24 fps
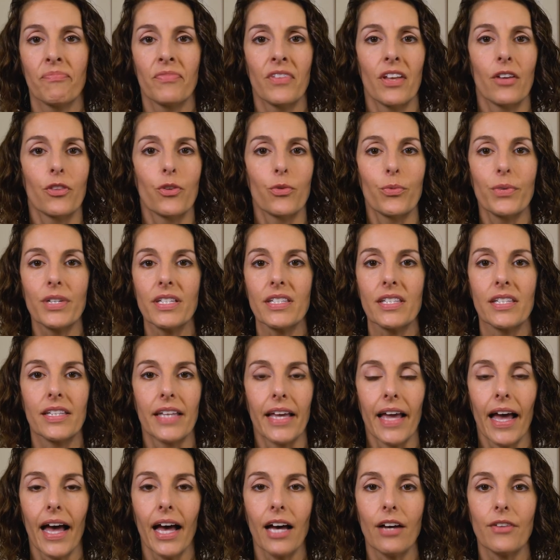The reason they
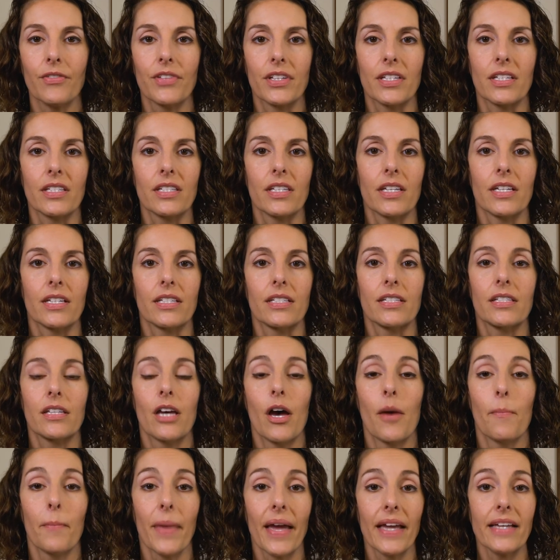have this is
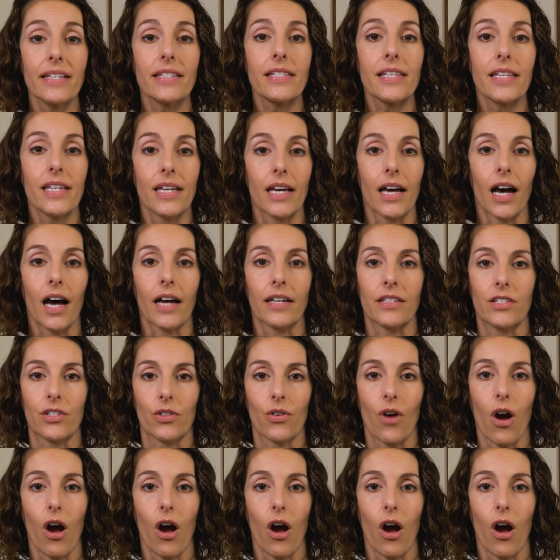pacing guides are